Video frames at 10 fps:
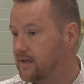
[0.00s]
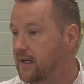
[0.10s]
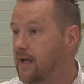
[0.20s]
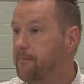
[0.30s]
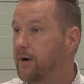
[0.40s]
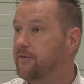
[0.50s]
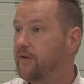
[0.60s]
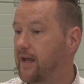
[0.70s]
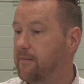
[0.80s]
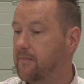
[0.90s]
can choose
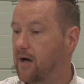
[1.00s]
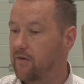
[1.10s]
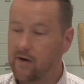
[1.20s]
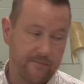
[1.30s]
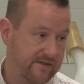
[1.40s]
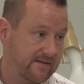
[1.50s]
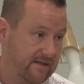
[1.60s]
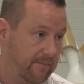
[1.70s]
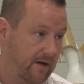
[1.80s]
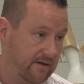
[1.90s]
their favourite.
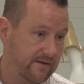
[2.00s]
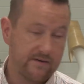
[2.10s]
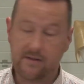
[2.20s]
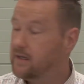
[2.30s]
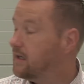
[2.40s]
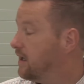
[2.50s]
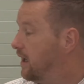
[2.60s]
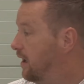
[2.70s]
Three parts